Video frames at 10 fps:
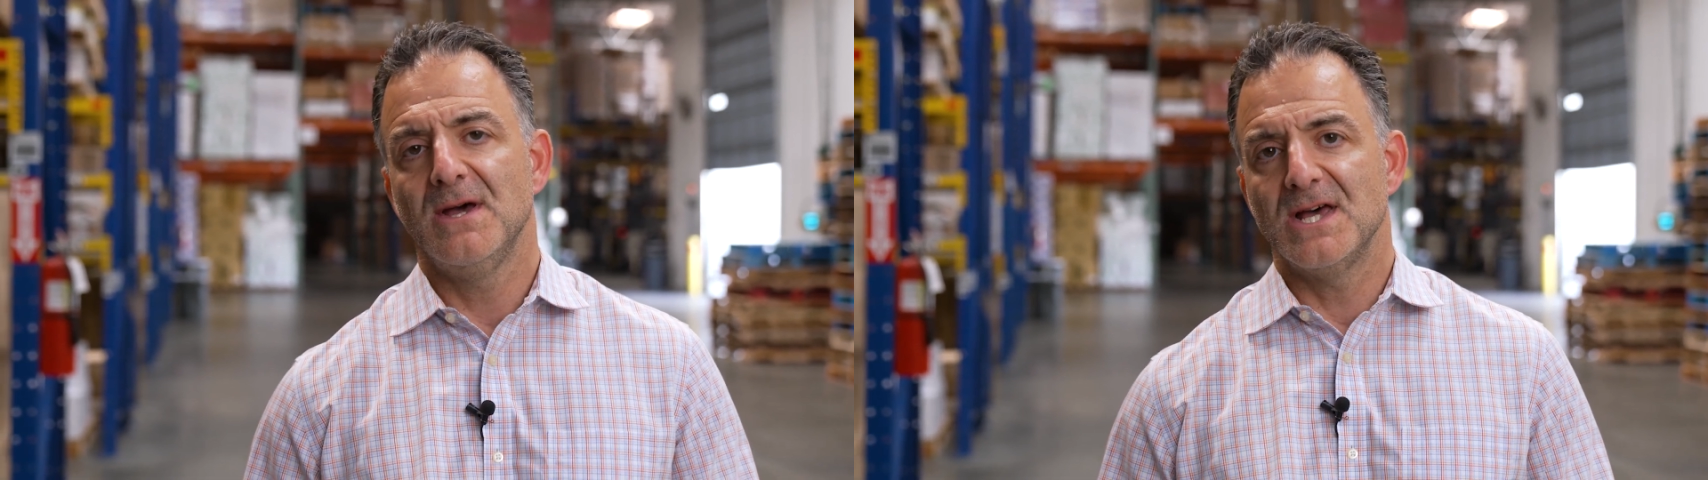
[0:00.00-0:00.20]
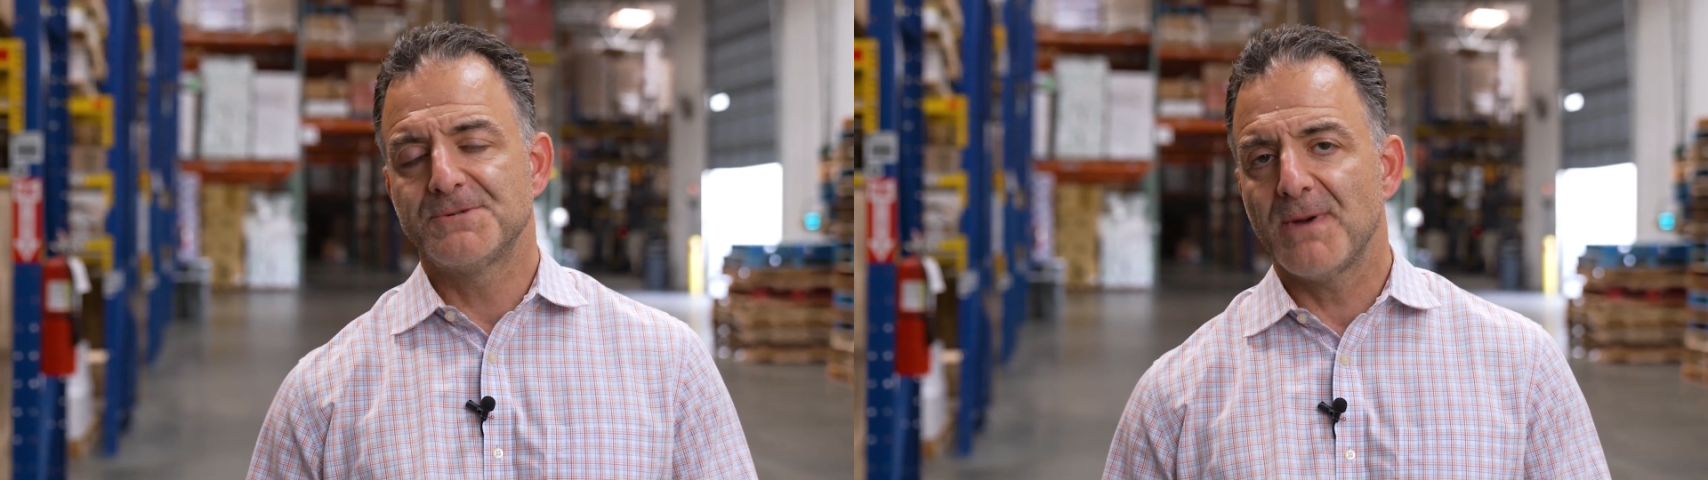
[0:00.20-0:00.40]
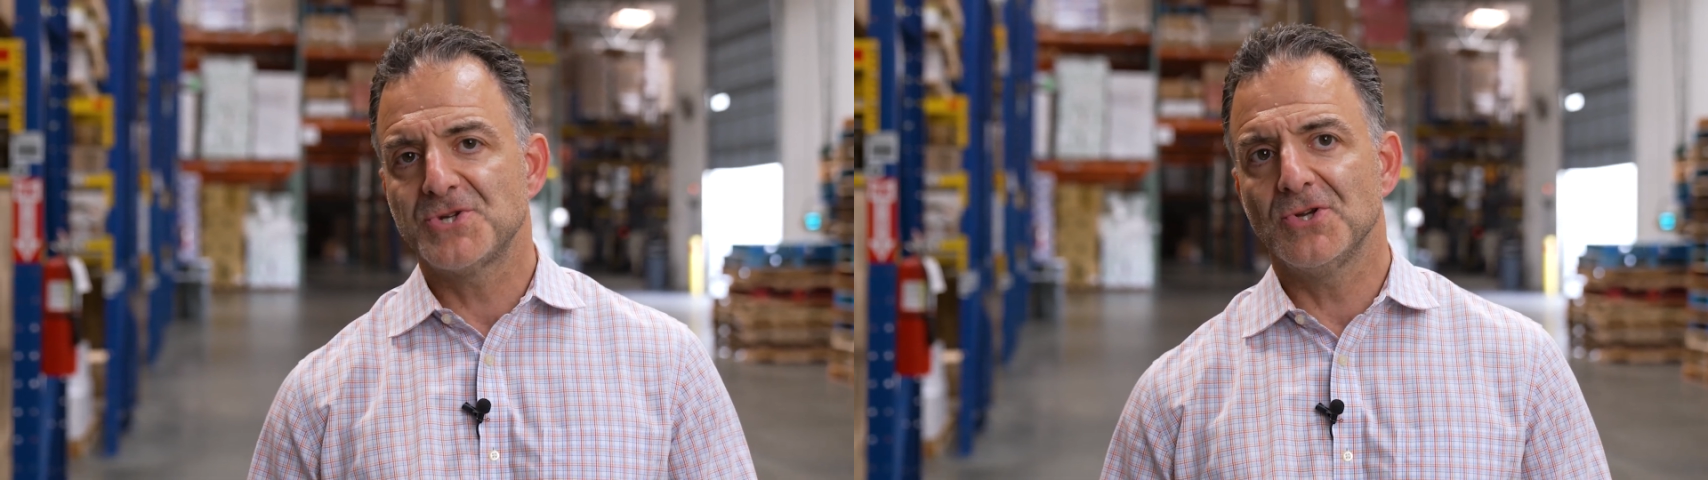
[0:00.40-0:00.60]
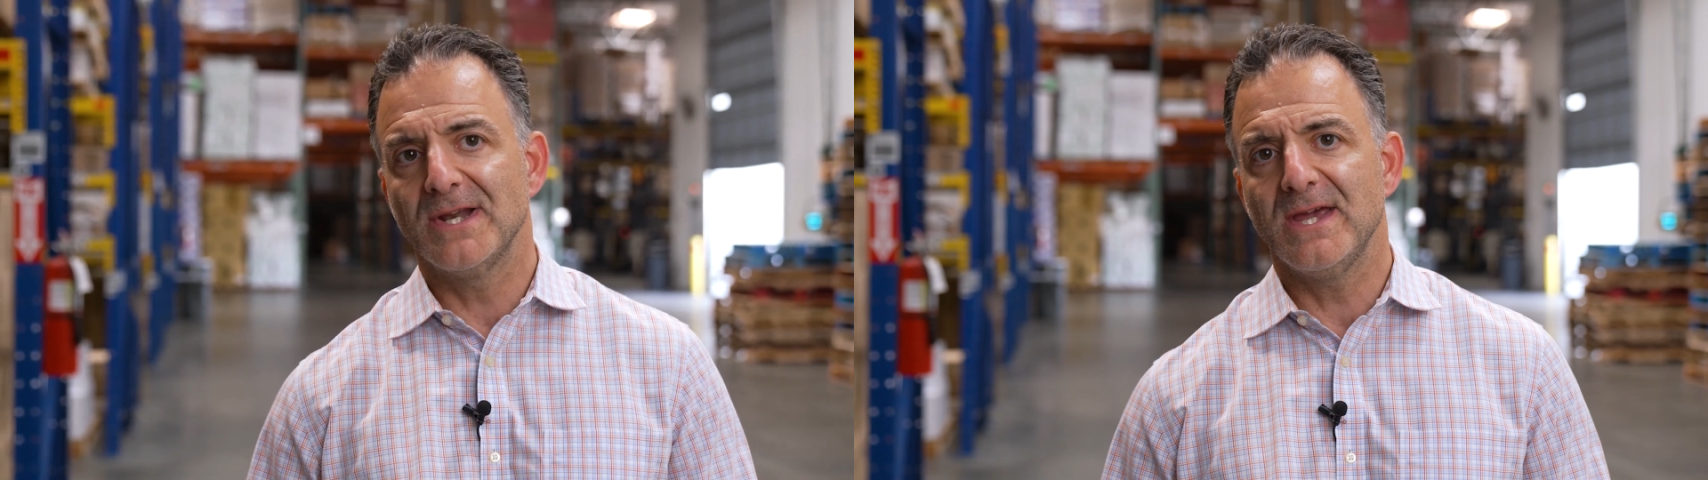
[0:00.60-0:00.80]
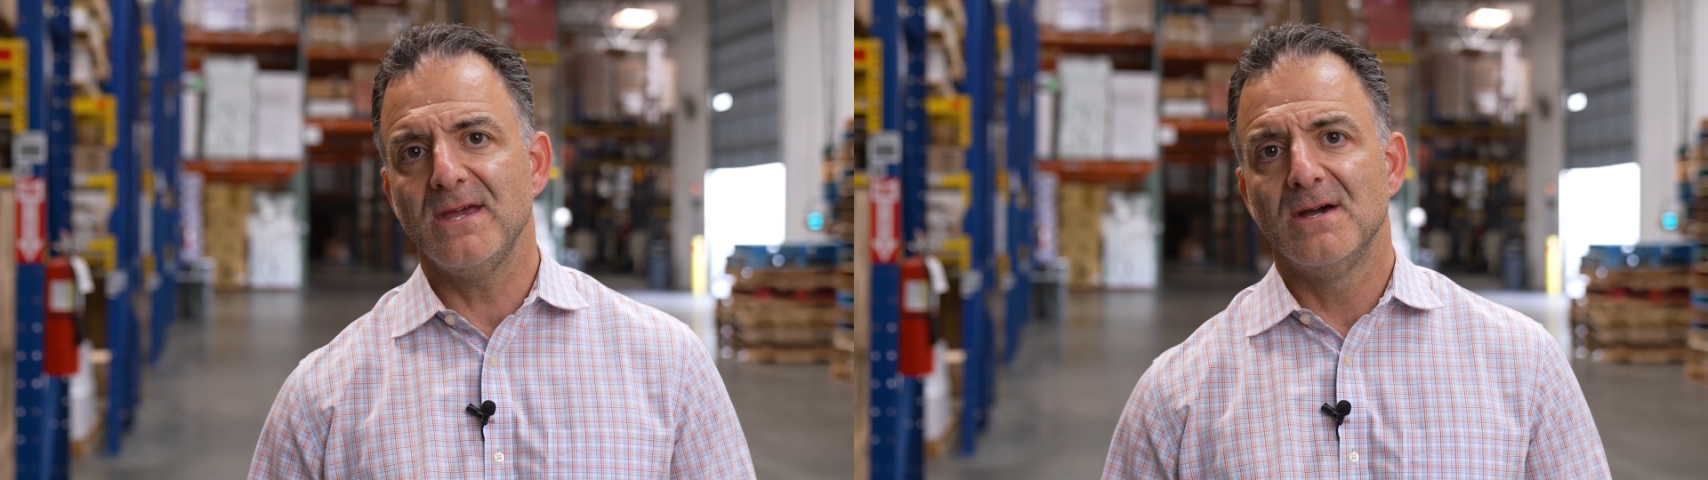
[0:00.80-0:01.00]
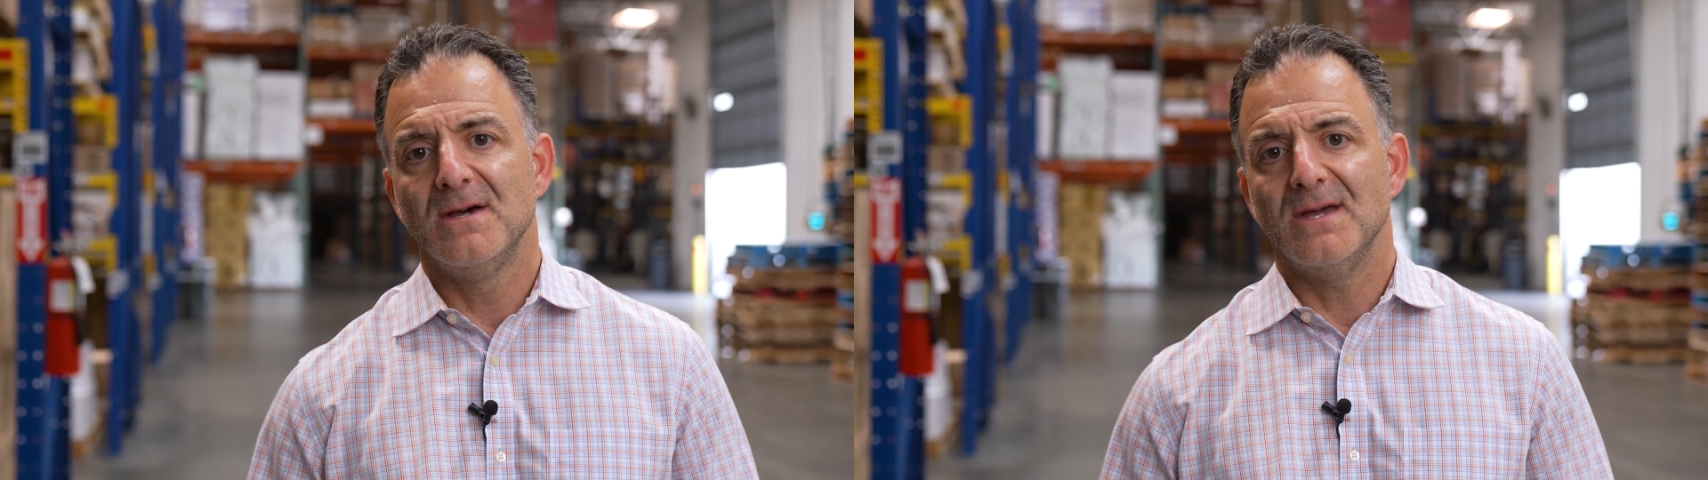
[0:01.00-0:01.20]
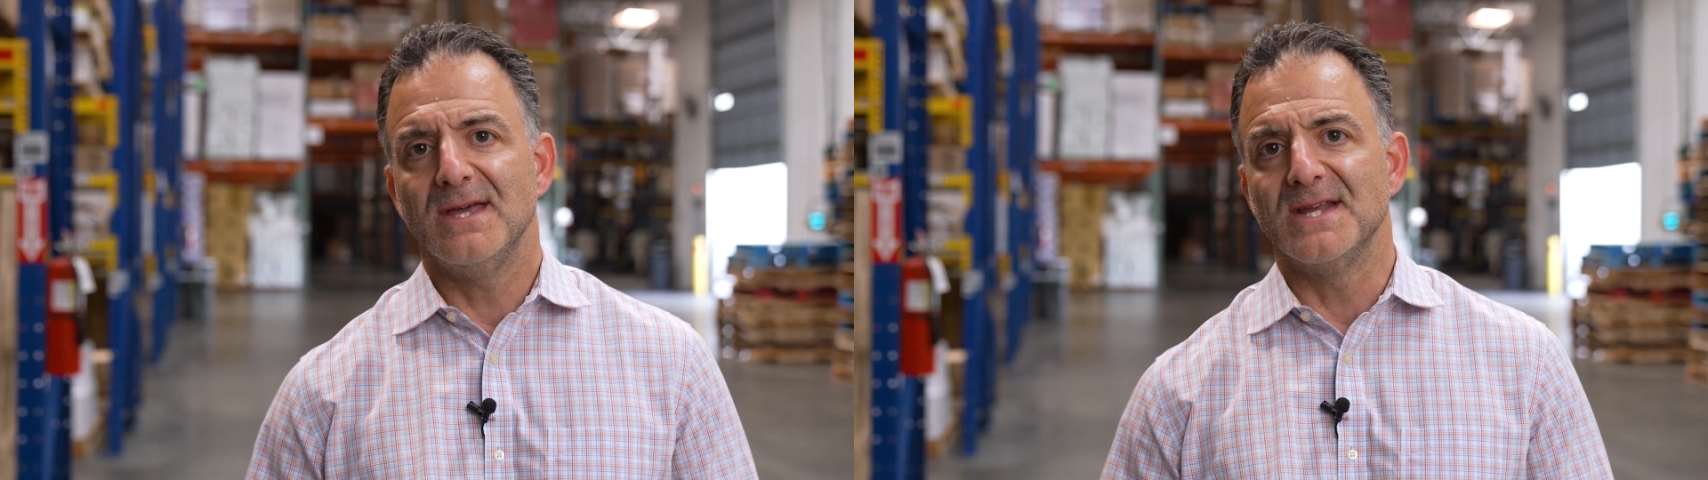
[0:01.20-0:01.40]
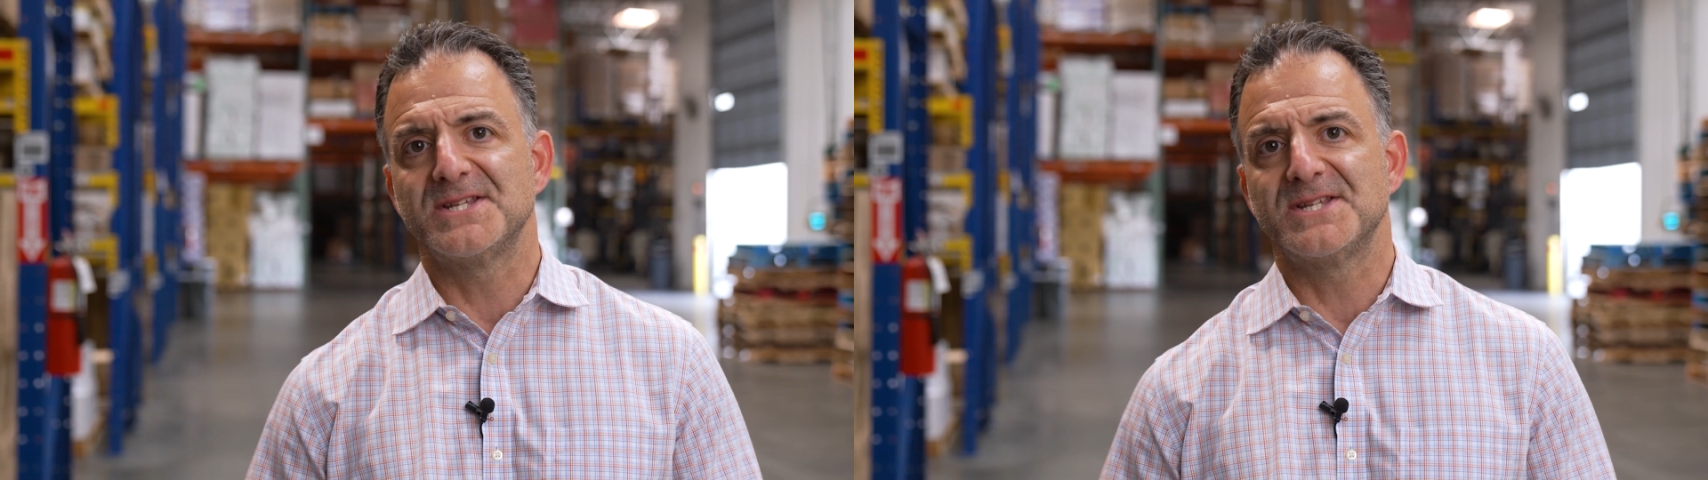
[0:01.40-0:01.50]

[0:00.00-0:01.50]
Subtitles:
especially in